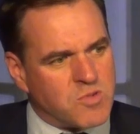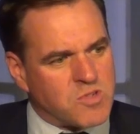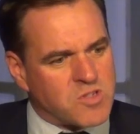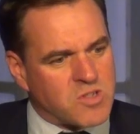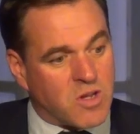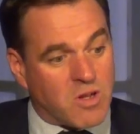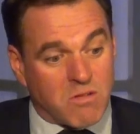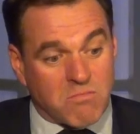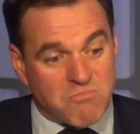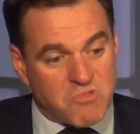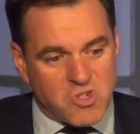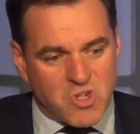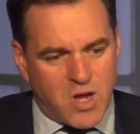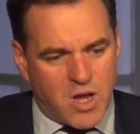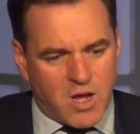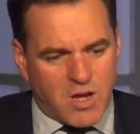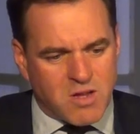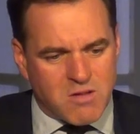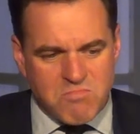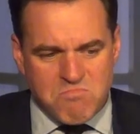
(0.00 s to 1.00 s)
was a
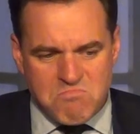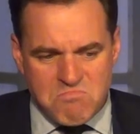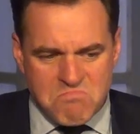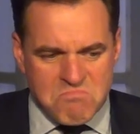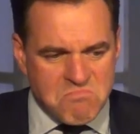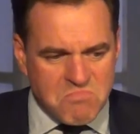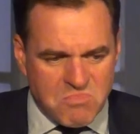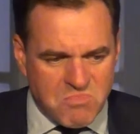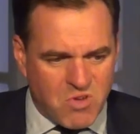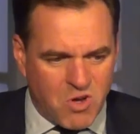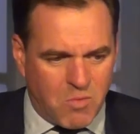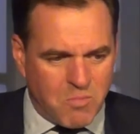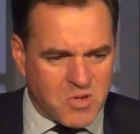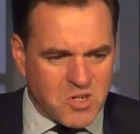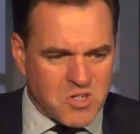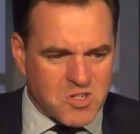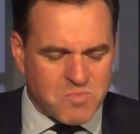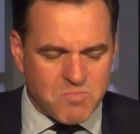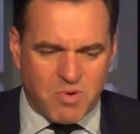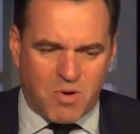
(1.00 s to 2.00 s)
Czech
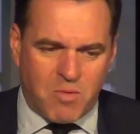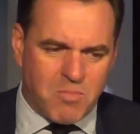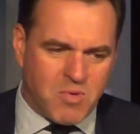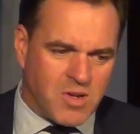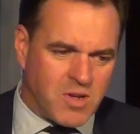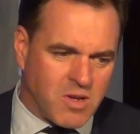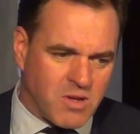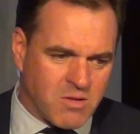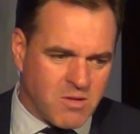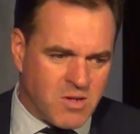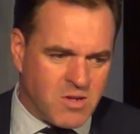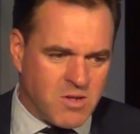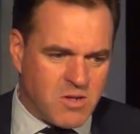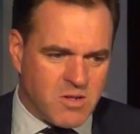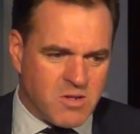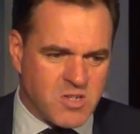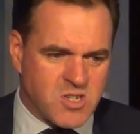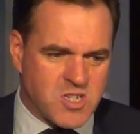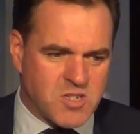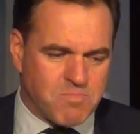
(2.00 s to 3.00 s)
communist, probably a
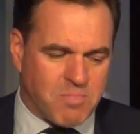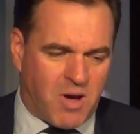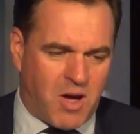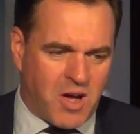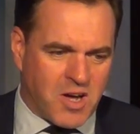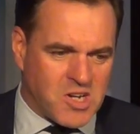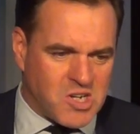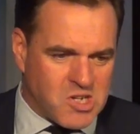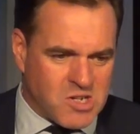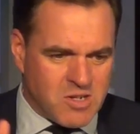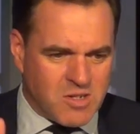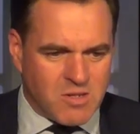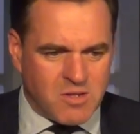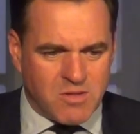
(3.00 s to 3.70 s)
spy,